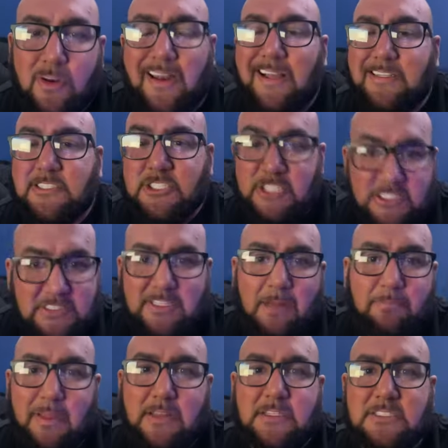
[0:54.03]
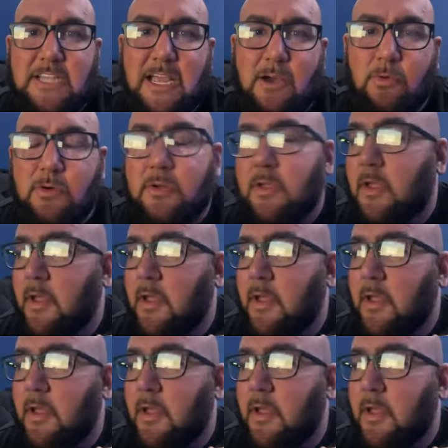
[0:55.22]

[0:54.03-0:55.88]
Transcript: and I just hopped out the shower,